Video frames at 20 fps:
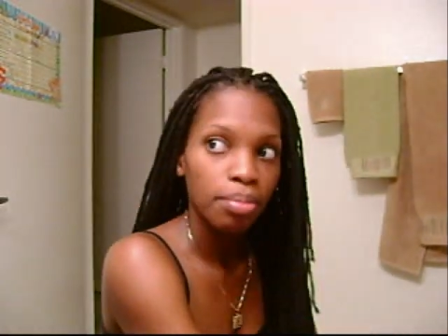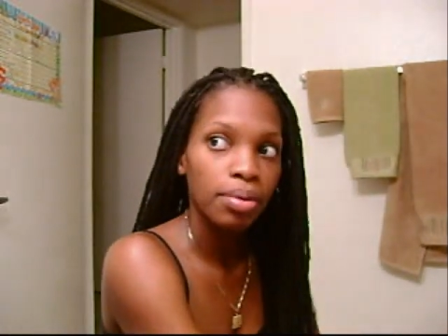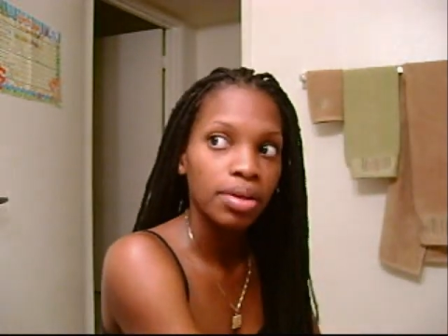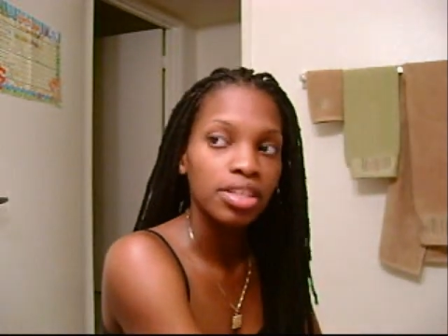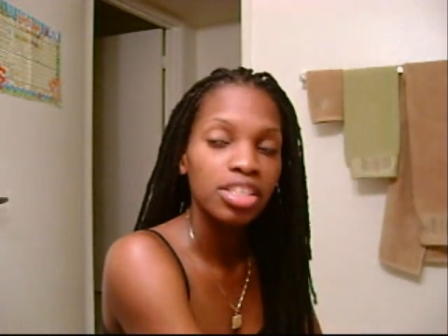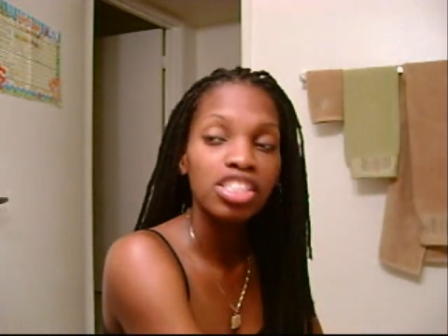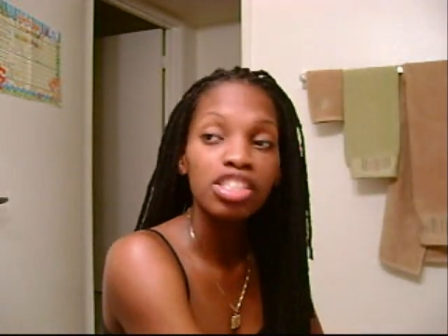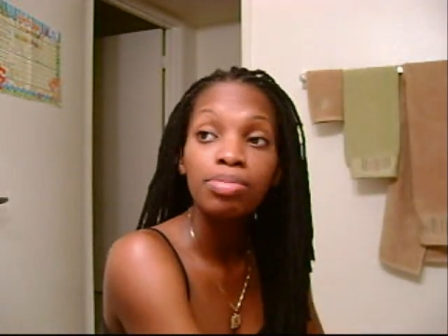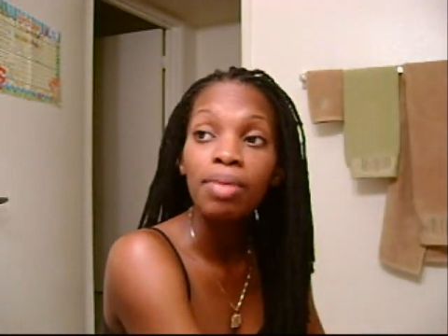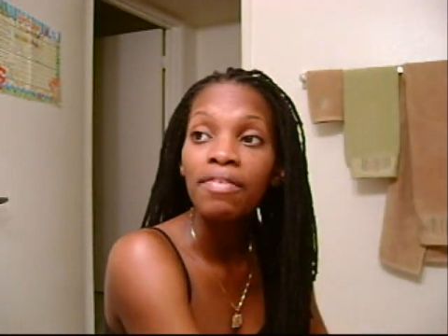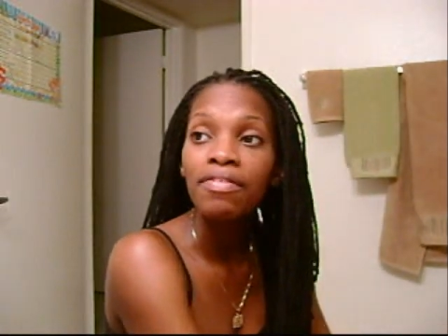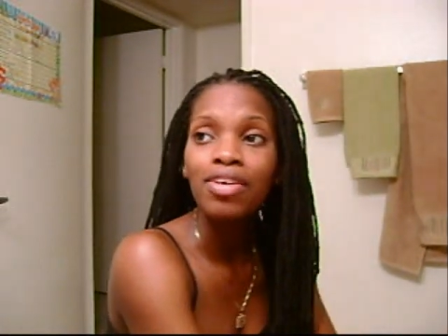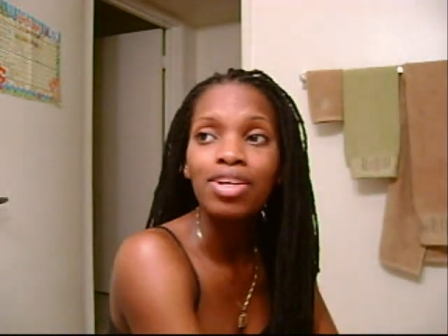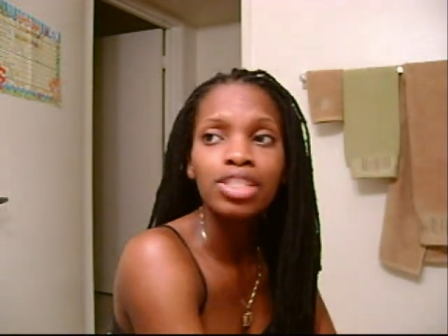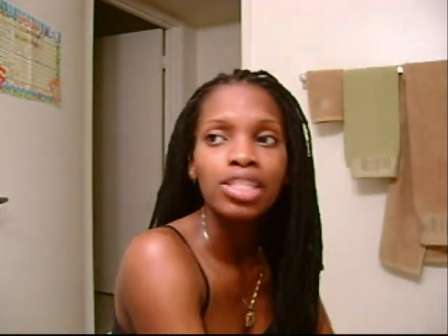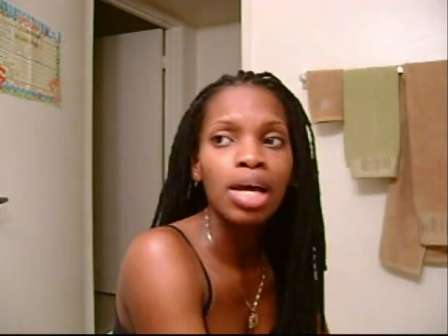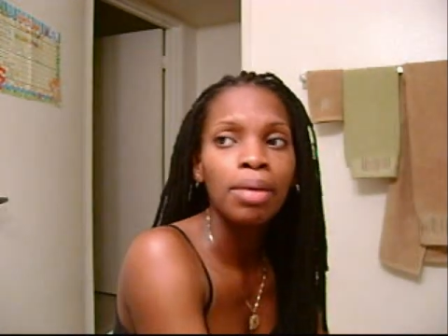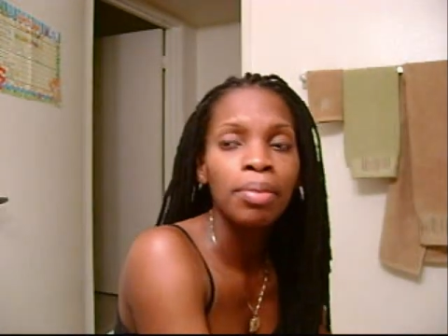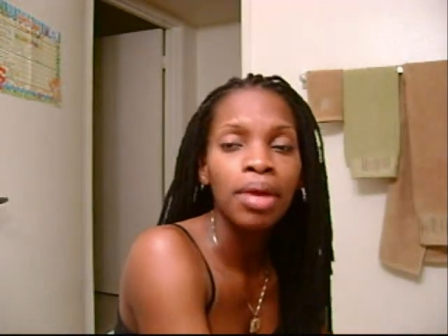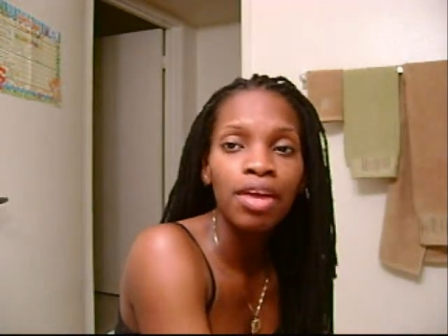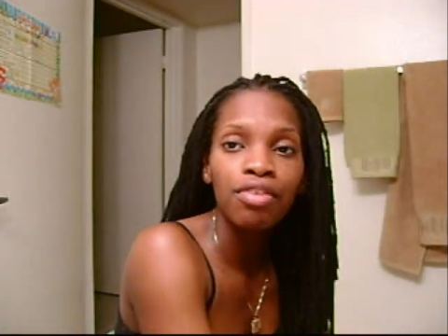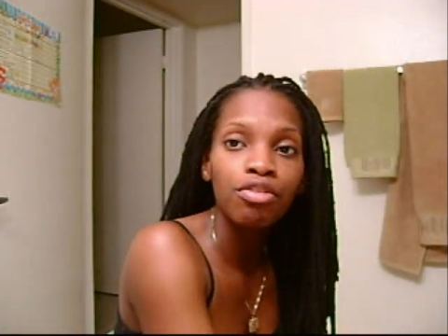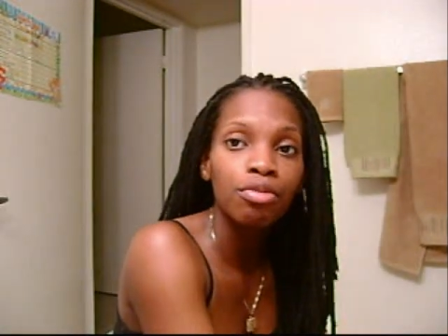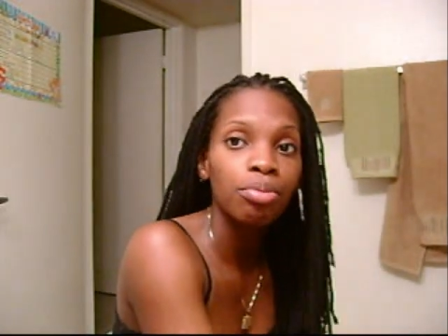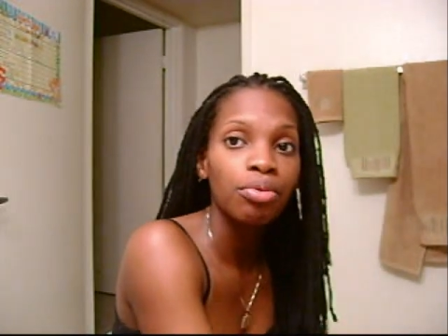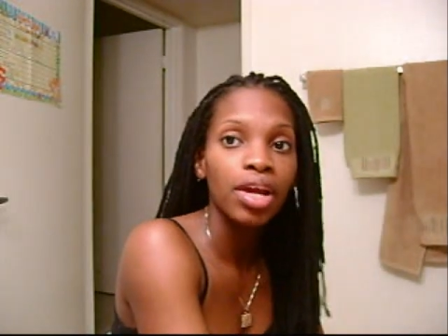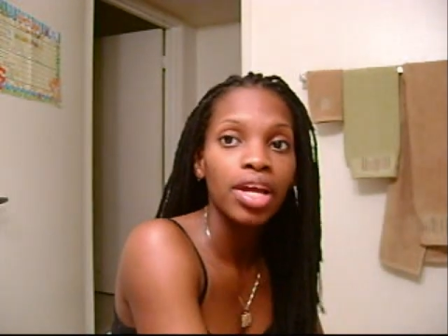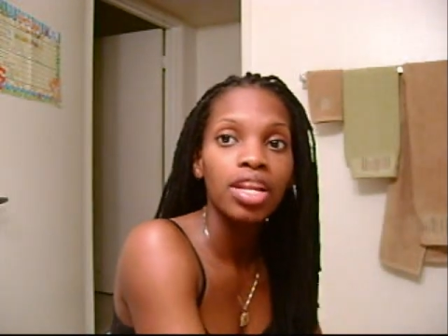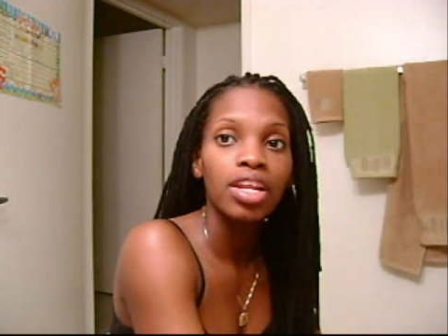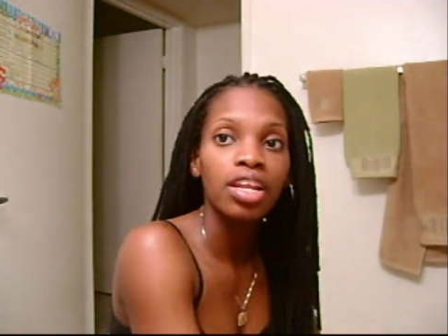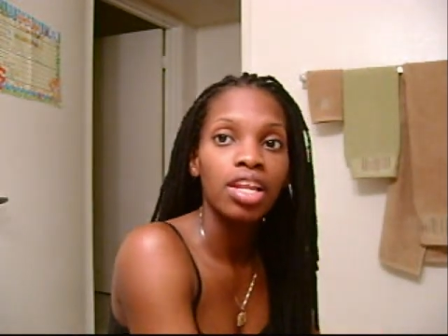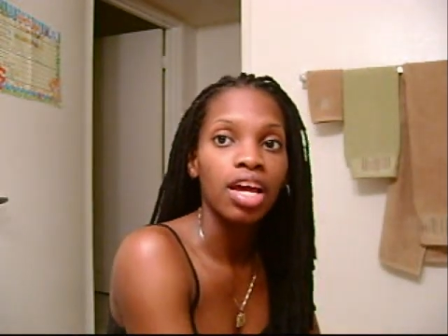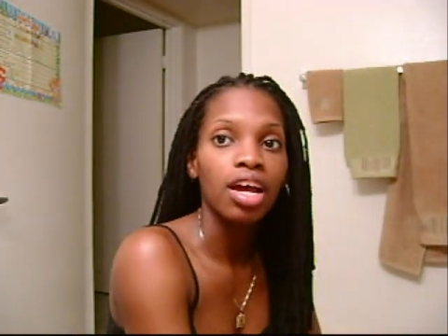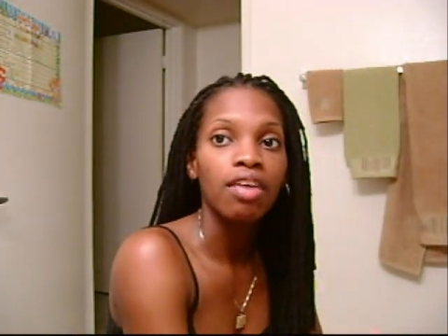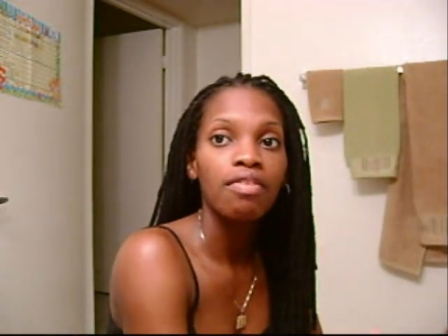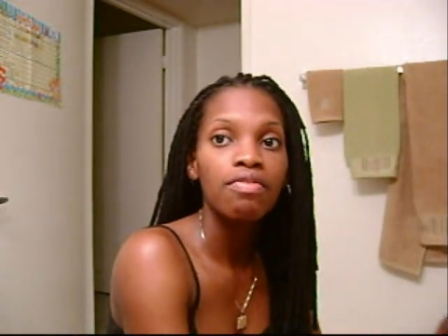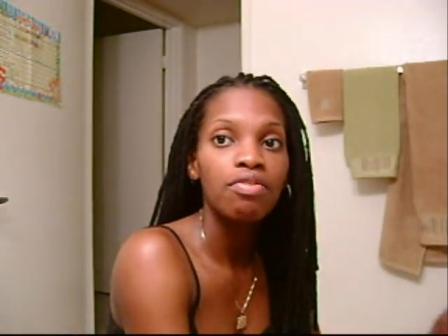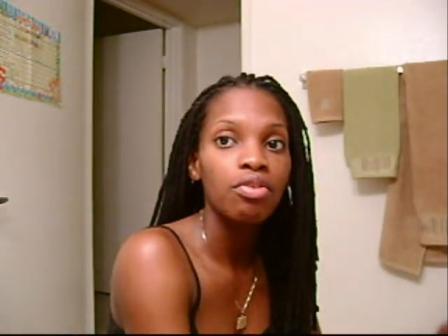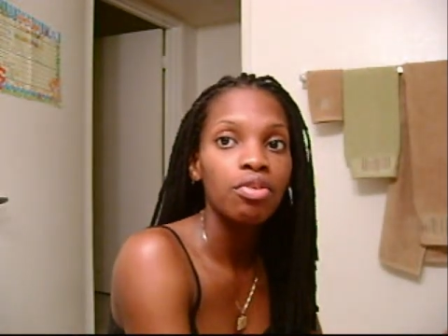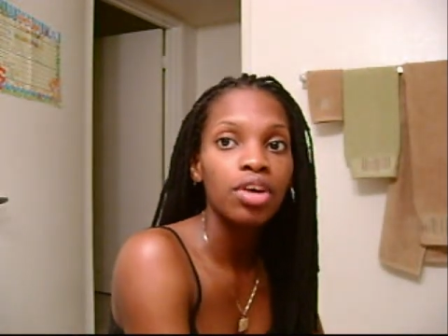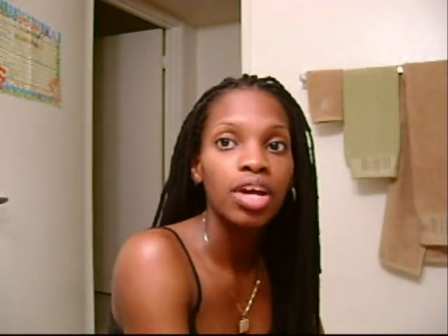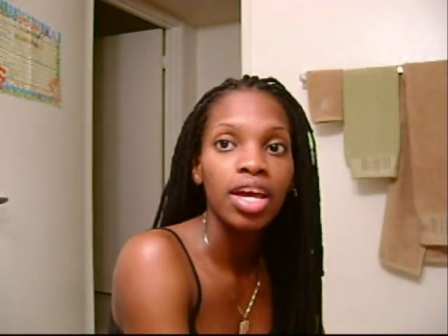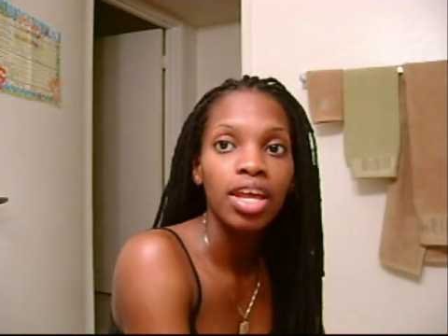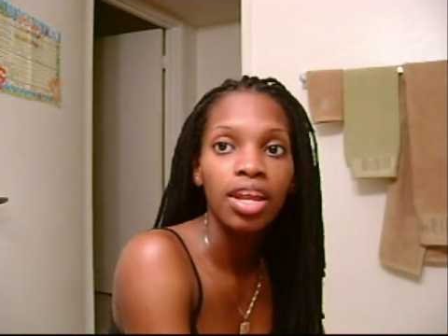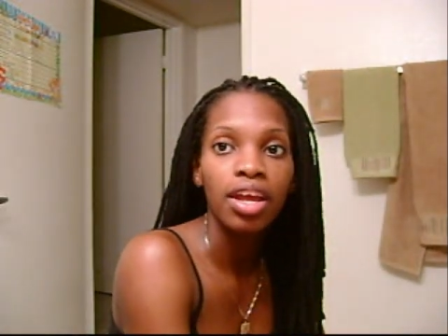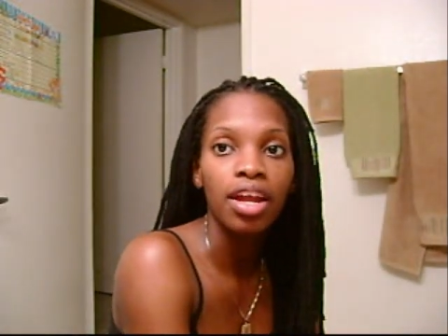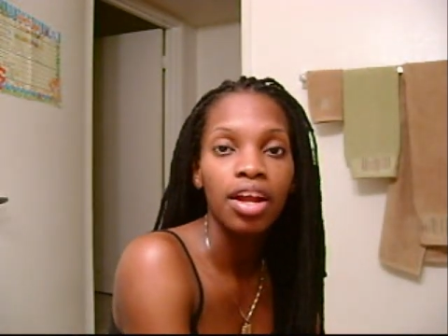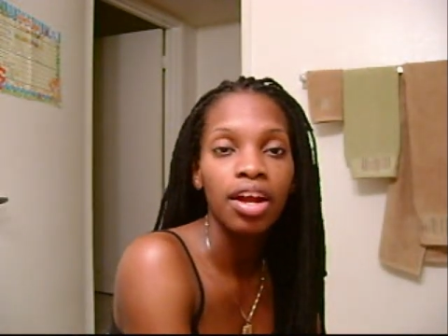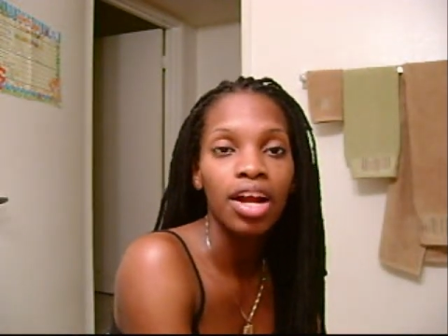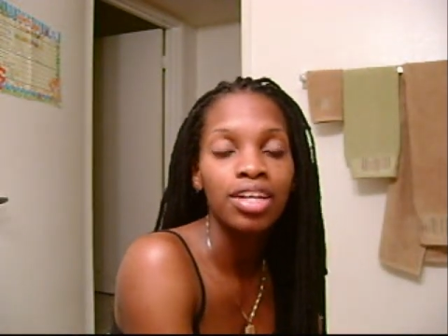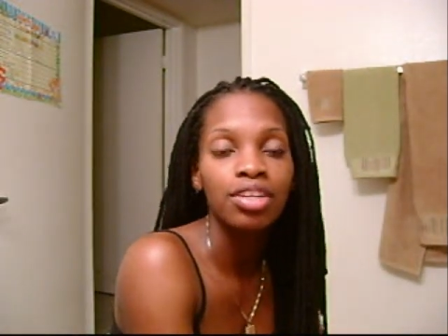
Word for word: But this is my first time ever braiding like a full head of hair.